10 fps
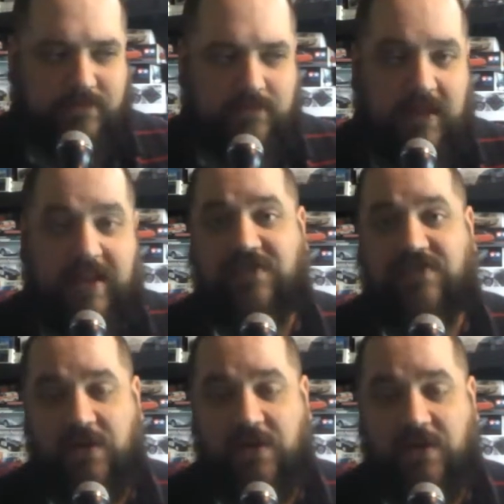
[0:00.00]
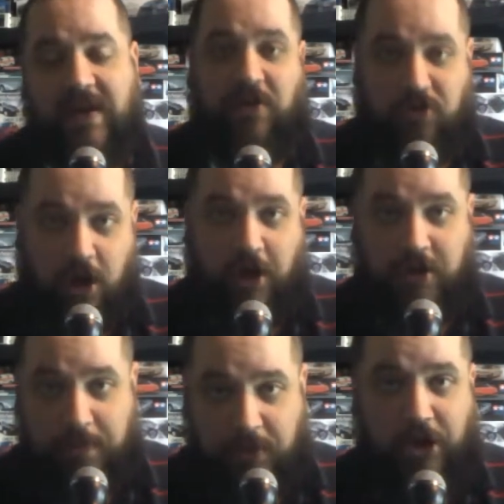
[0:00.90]
And so it's not a
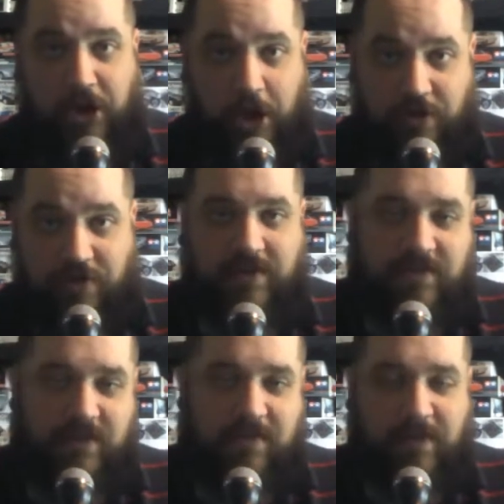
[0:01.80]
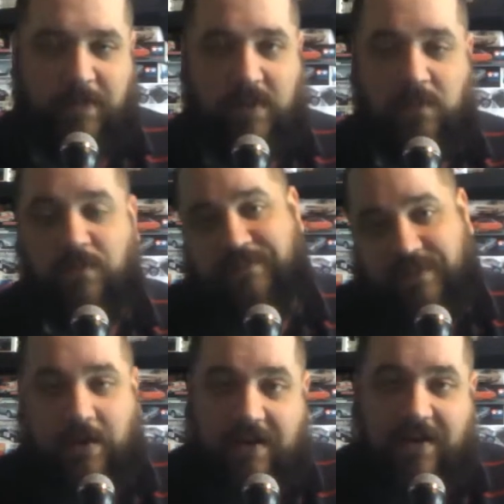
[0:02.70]
complete engine to some people, and
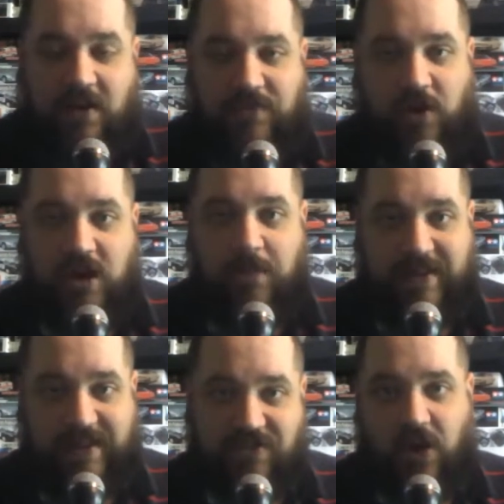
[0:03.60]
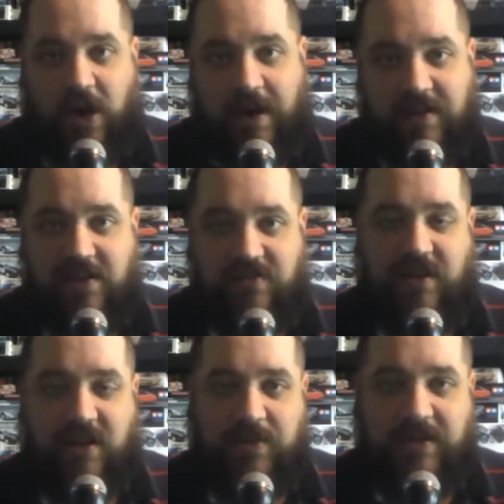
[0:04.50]
arguably it's not. It isn't a
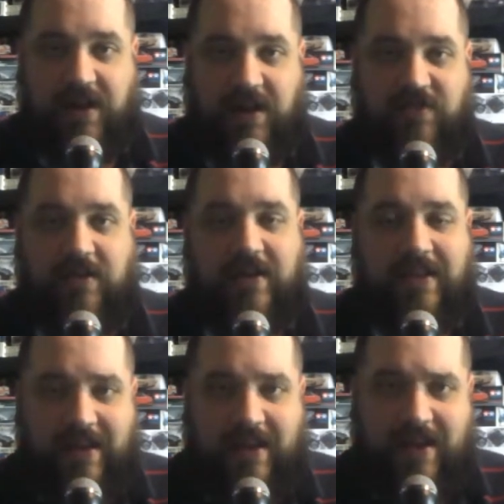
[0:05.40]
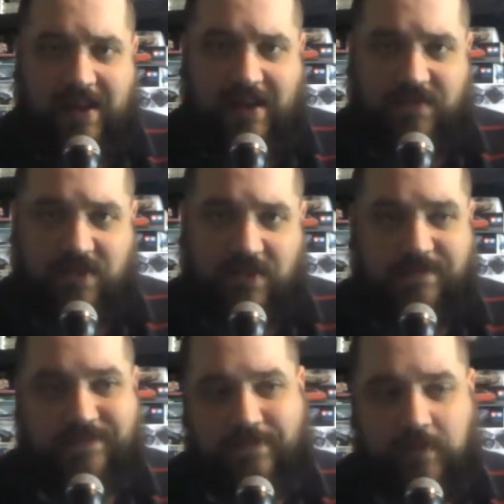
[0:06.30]
complete engine, so
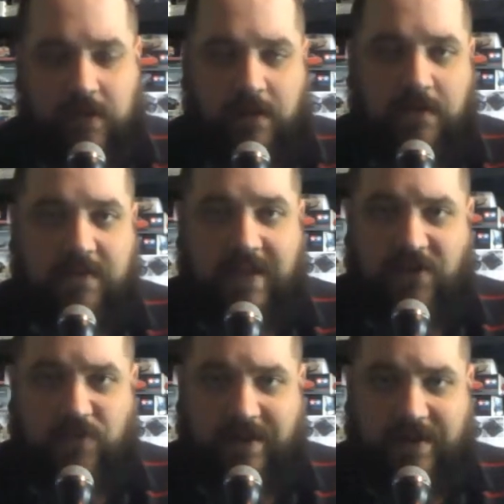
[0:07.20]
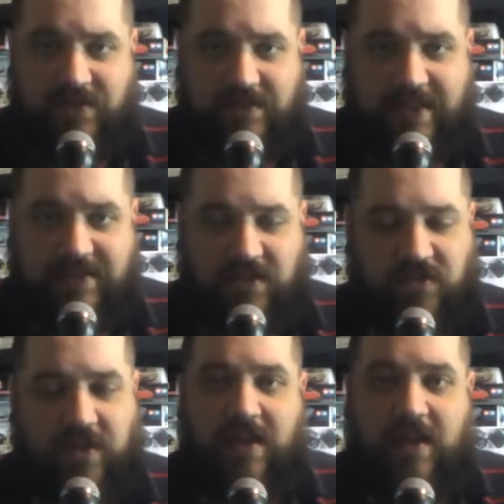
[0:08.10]
it is what it is in that sense.
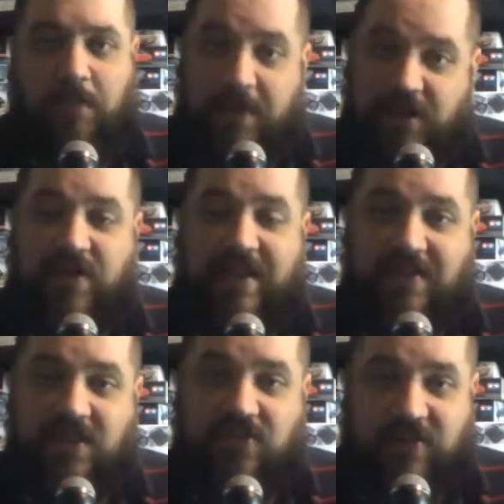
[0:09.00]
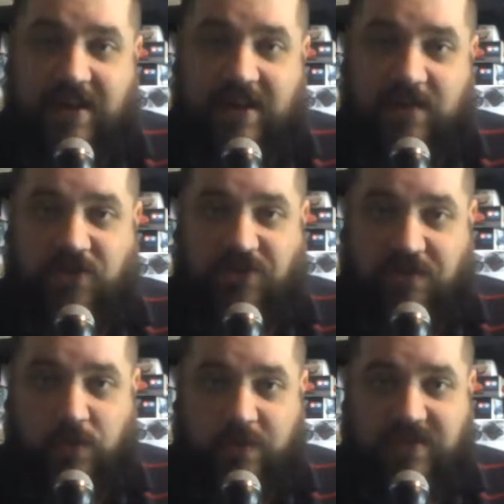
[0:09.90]
But in the JDM version,
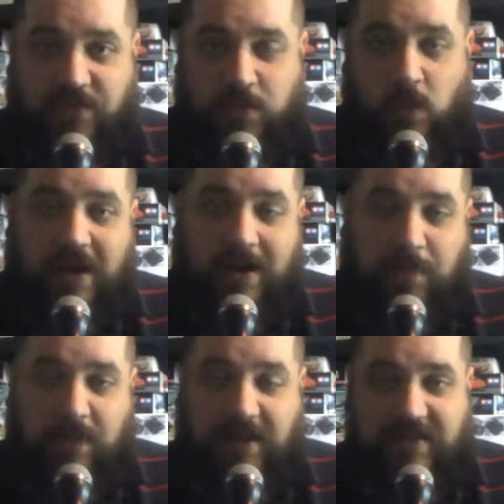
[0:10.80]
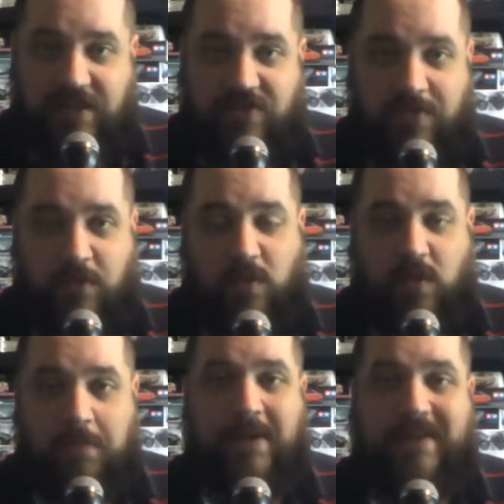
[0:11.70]
if you want this more complex engine, more
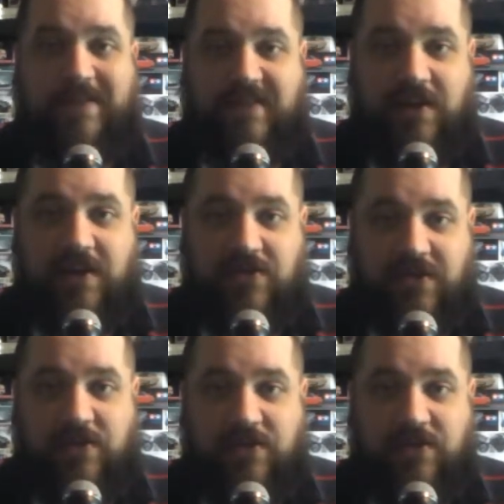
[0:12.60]
robust engine, you do